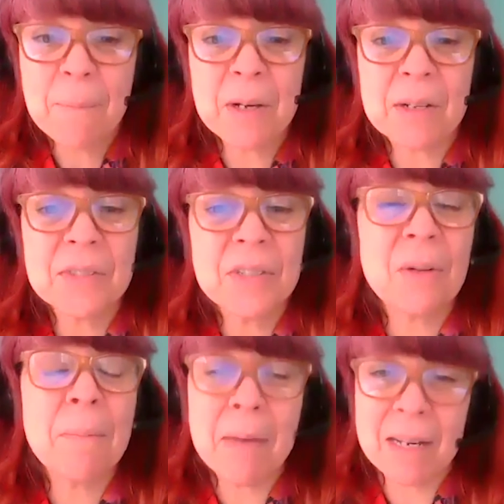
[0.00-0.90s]
there are
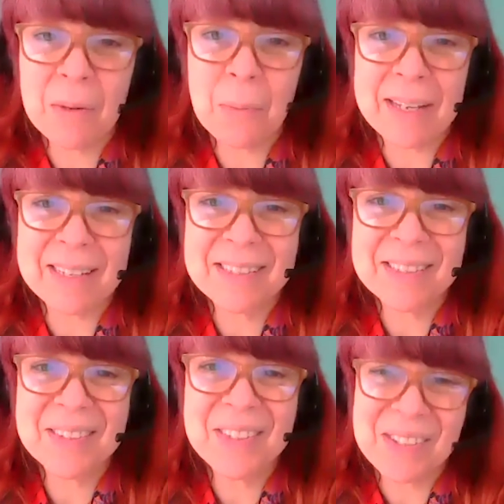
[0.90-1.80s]
still many
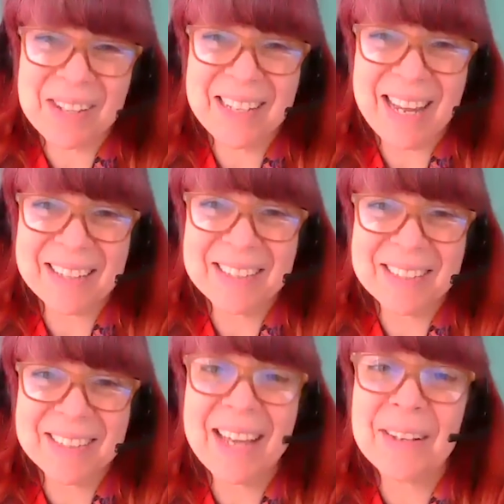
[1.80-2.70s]
ways to
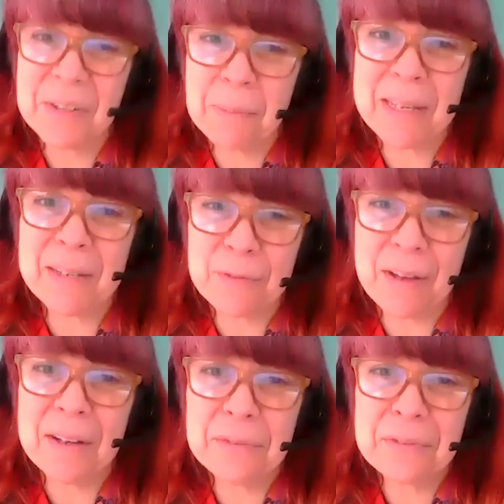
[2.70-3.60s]
connect and to be
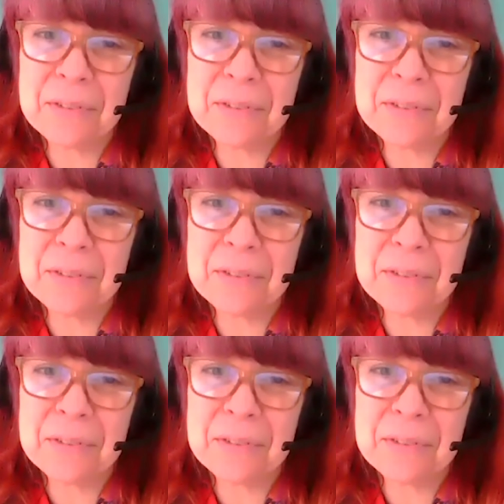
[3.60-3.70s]
involved.